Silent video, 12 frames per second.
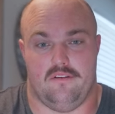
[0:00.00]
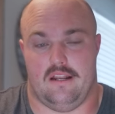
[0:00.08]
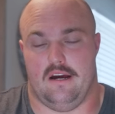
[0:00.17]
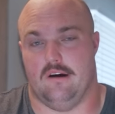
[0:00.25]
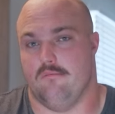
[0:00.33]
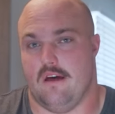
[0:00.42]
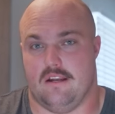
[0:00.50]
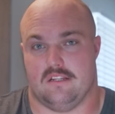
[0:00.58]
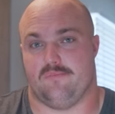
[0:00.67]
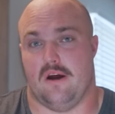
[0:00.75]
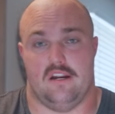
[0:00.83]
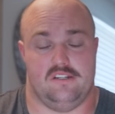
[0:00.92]
and I hope that
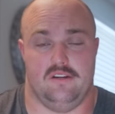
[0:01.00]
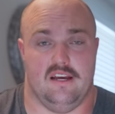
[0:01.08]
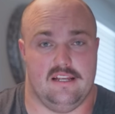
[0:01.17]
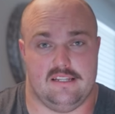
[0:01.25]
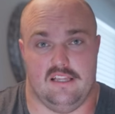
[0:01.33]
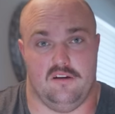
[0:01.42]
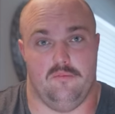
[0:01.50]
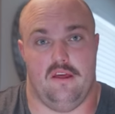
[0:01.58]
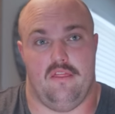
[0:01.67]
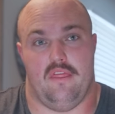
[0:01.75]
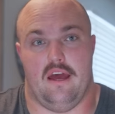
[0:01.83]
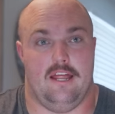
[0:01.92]
inspires you guys a little
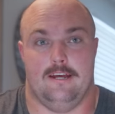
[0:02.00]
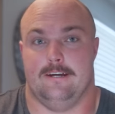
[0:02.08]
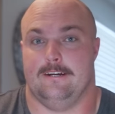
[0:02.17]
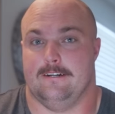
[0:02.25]
bit that